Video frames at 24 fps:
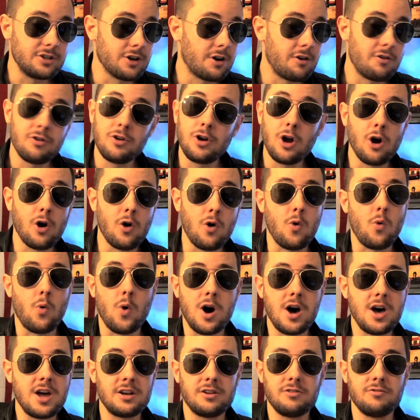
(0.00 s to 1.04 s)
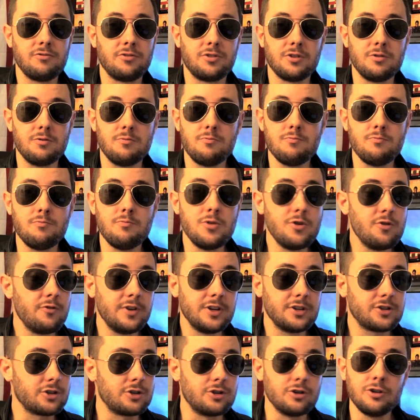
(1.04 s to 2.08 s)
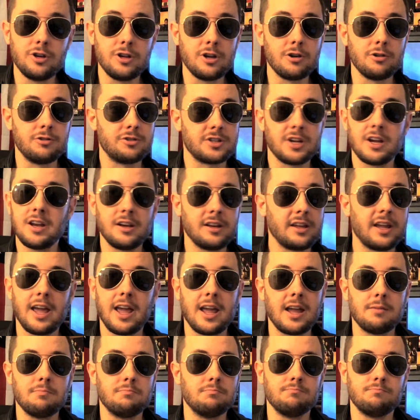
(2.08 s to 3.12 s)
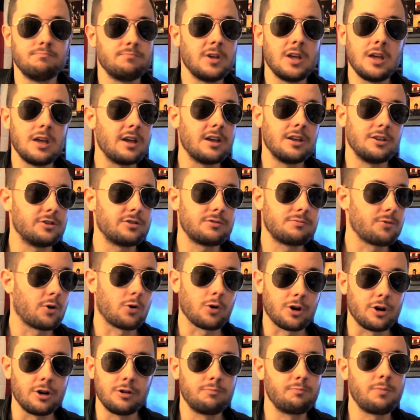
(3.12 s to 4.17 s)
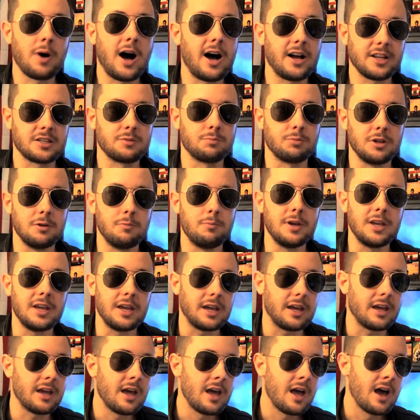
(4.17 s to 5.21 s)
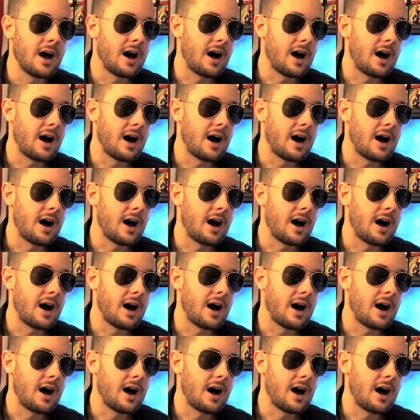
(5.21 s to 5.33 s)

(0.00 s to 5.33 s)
don't know what the movie studio's endgame is or could possibly be.